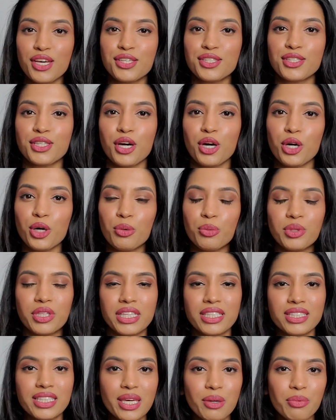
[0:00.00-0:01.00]
So
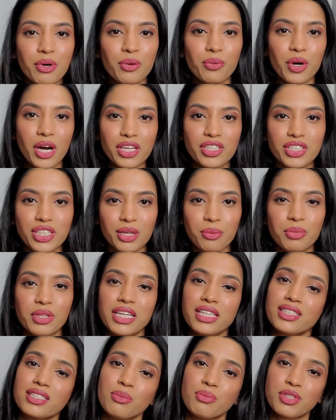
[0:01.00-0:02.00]
please keep on watching,
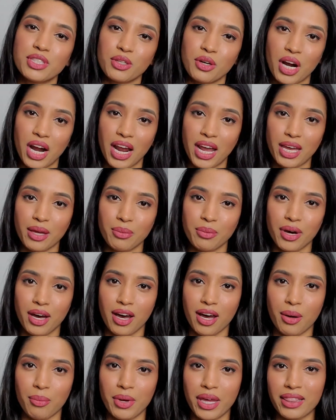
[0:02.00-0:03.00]
please subscribe
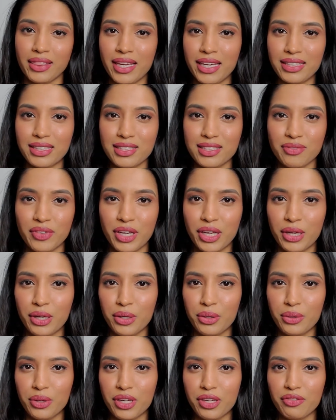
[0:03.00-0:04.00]
and like this
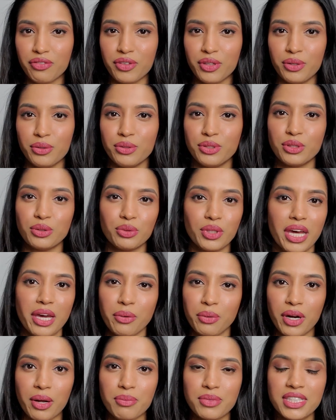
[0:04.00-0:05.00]
video if you do like
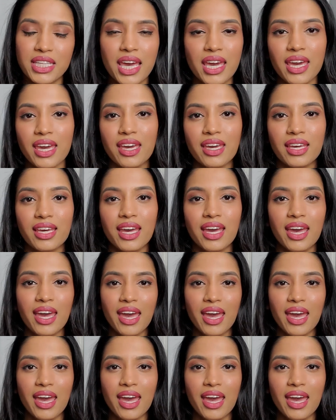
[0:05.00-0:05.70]
what I'm saying,